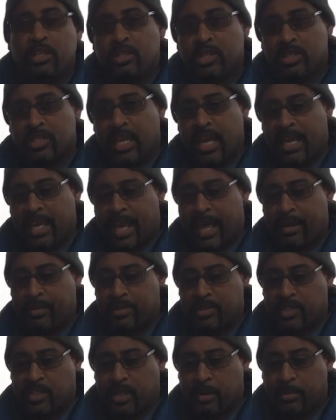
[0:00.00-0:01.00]
to take
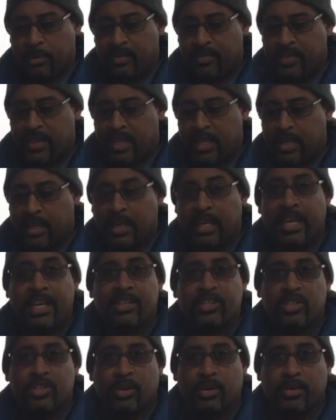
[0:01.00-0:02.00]
out some of the
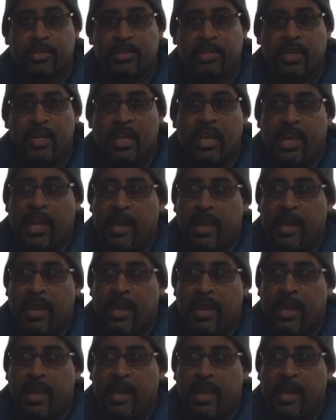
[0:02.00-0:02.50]
inserts